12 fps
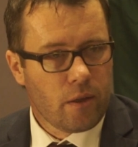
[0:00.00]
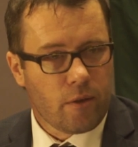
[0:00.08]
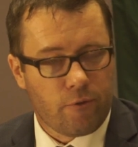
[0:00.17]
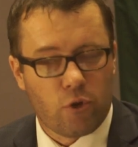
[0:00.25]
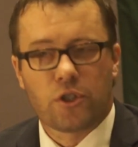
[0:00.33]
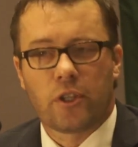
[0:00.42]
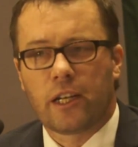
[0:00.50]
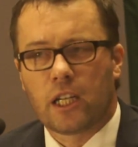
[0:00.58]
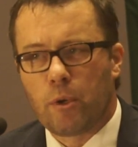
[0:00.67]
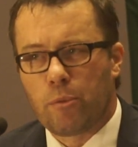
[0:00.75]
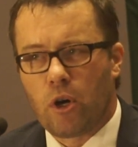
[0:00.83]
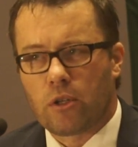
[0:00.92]
the first thing to
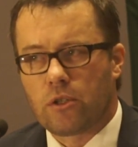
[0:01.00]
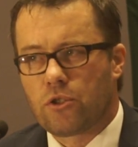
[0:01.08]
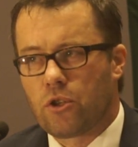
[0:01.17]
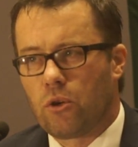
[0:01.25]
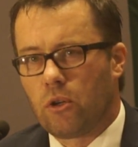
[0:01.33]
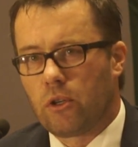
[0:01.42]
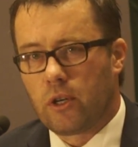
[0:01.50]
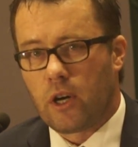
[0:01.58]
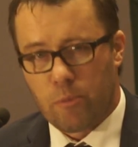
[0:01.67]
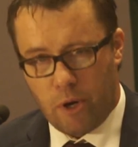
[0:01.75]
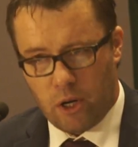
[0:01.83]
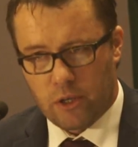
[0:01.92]
be bought and sold are
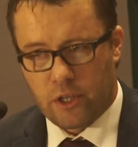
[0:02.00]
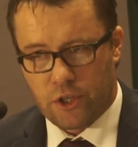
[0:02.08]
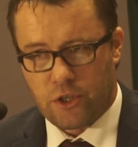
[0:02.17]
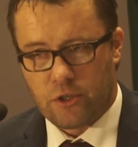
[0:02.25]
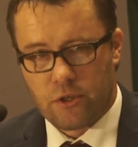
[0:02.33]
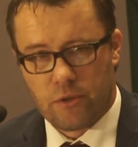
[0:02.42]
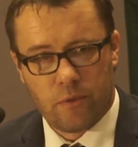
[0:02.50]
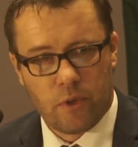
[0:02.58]
politicians.